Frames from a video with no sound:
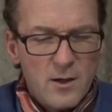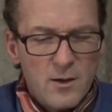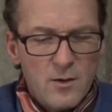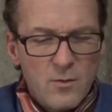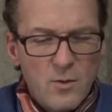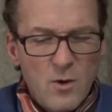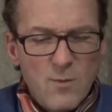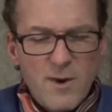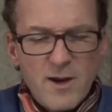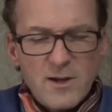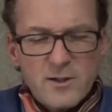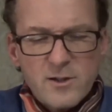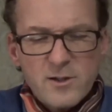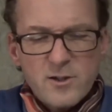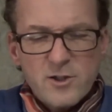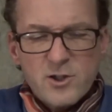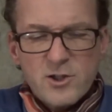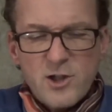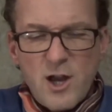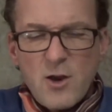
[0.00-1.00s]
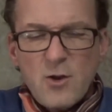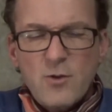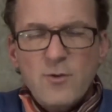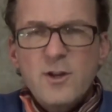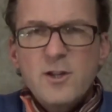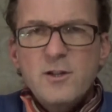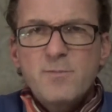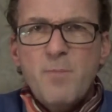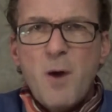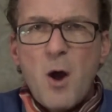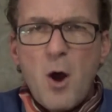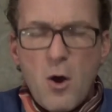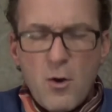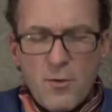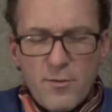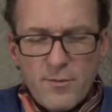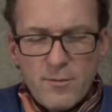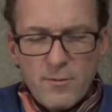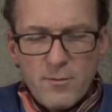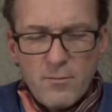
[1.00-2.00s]
What makes us stay on this
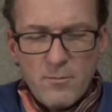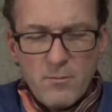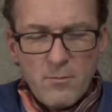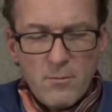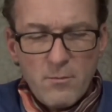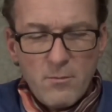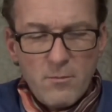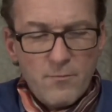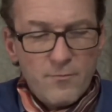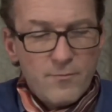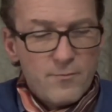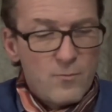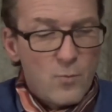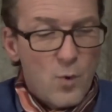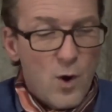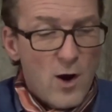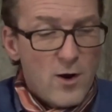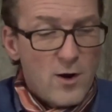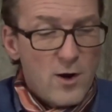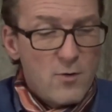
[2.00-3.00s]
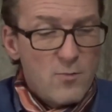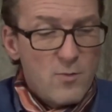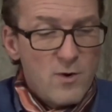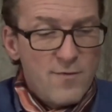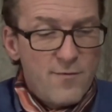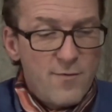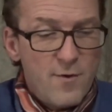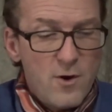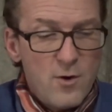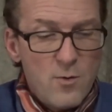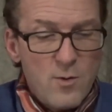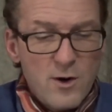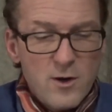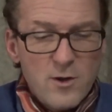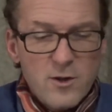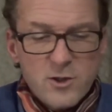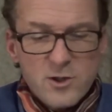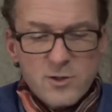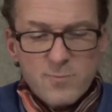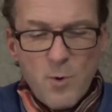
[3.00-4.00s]
path? Why don't we follow one of
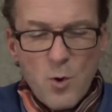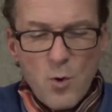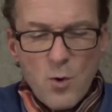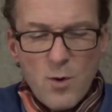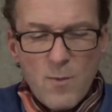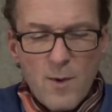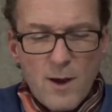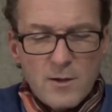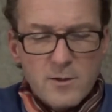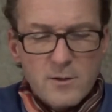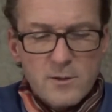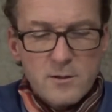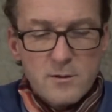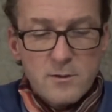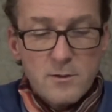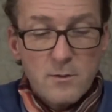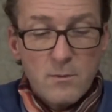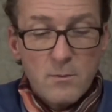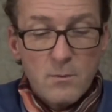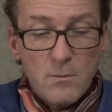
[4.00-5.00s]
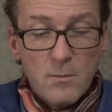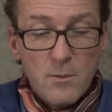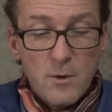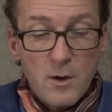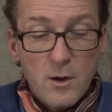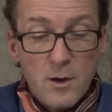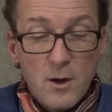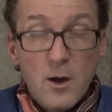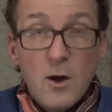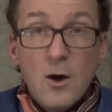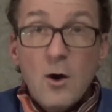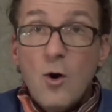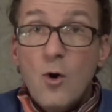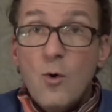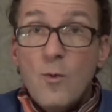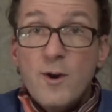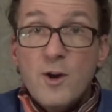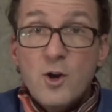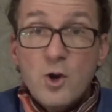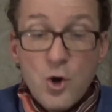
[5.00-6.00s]
the smaller ones? Or
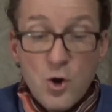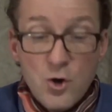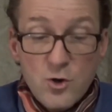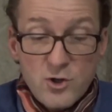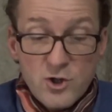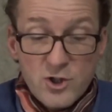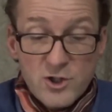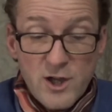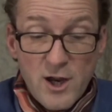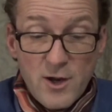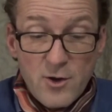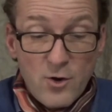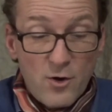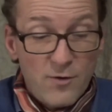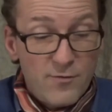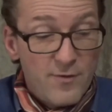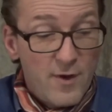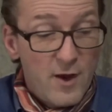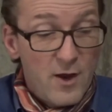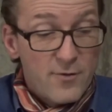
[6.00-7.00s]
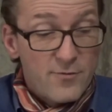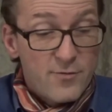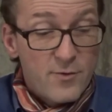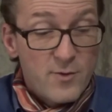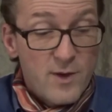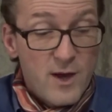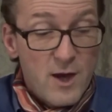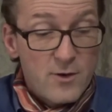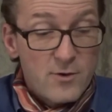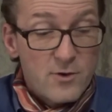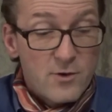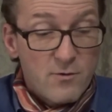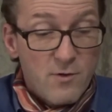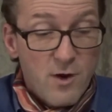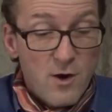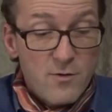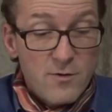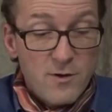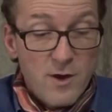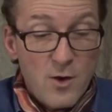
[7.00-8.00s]
we could set off through the
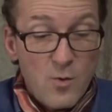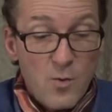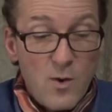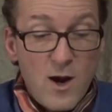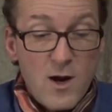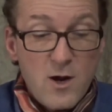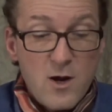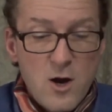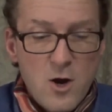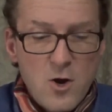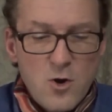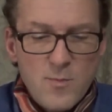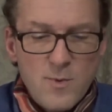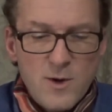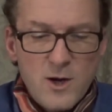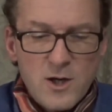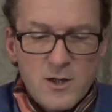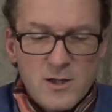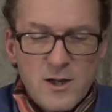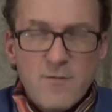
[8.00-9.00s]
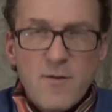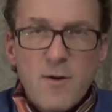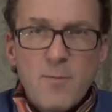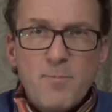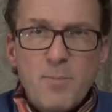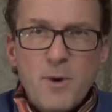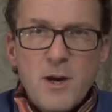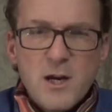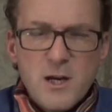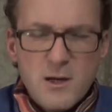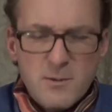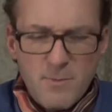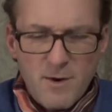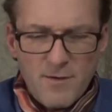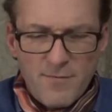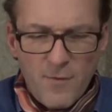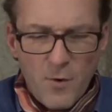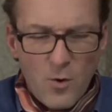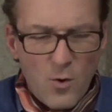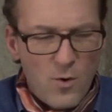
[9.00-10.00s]
undergrowth where nobody's ever been
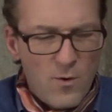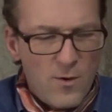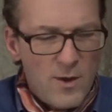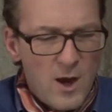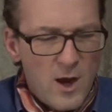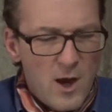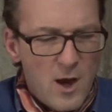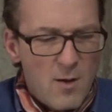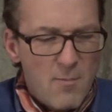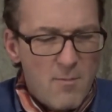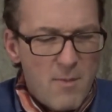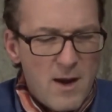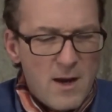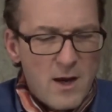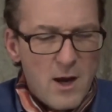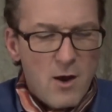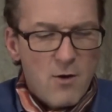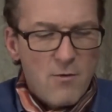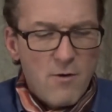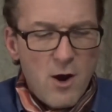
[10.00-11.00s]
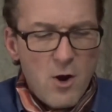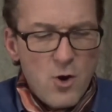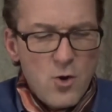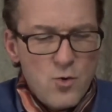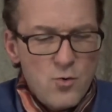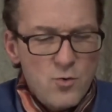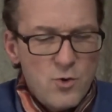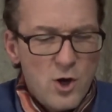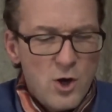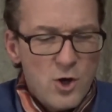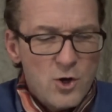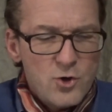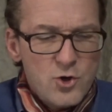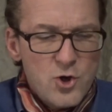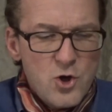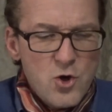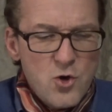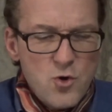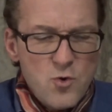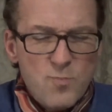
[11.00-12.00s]
before and make our own
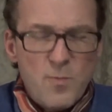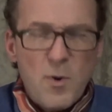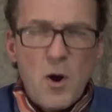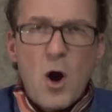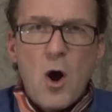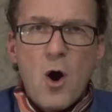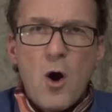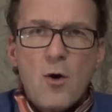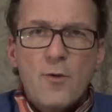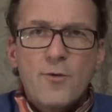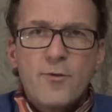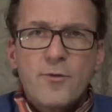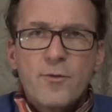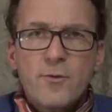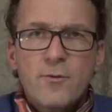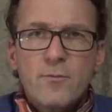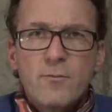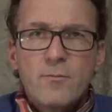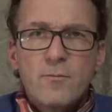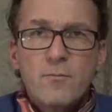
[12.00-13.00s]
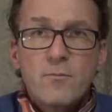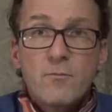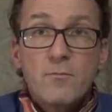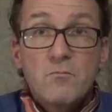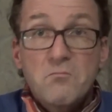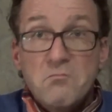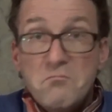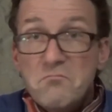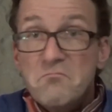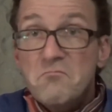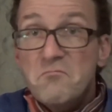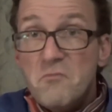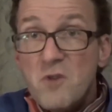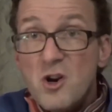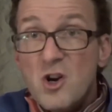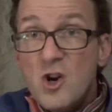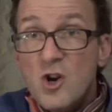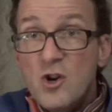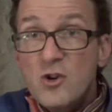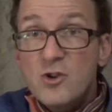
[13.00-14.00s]
new path. We
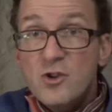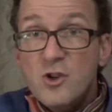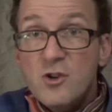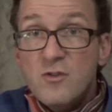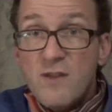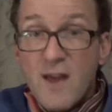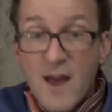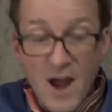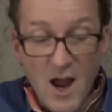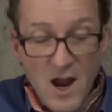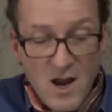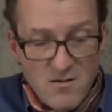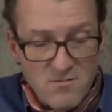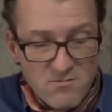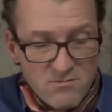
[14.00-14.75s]
could do that.